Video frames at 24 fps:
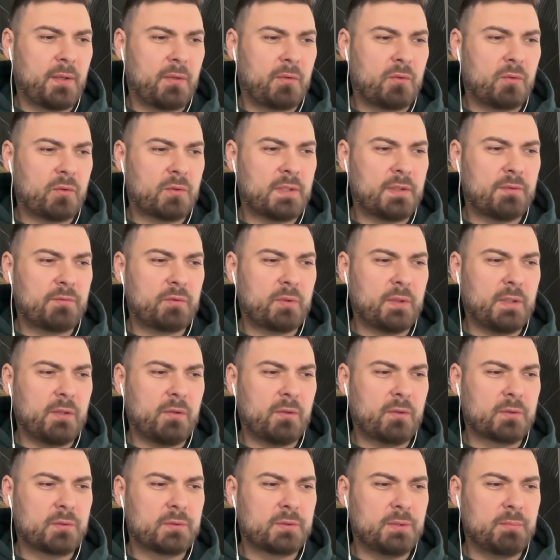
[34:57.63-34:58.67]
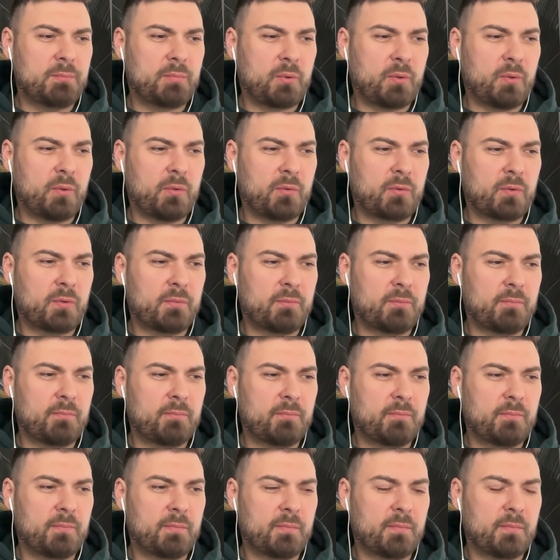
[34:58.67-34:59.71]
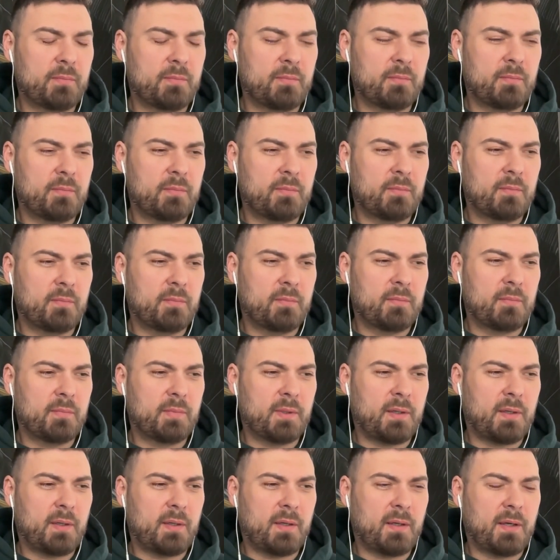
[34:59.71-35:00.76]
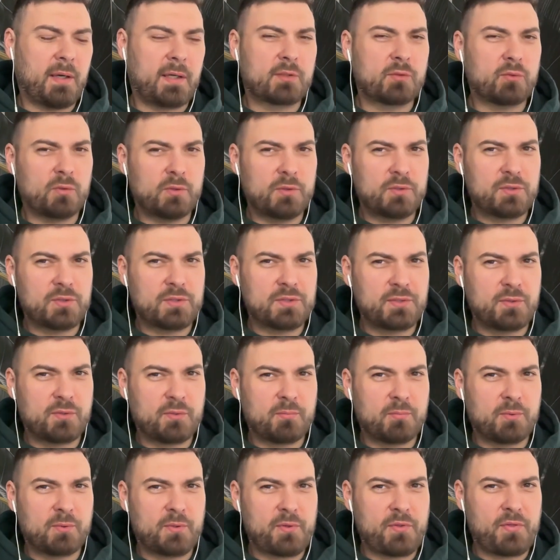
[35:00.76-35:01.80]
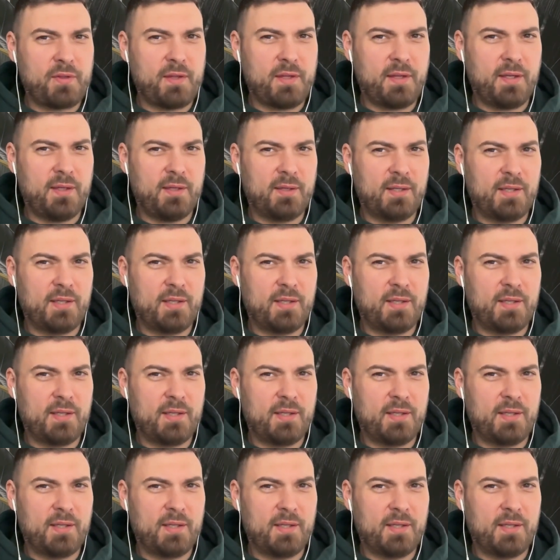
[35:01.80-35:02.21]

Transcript: not every loyalty program acknowledges your birthday,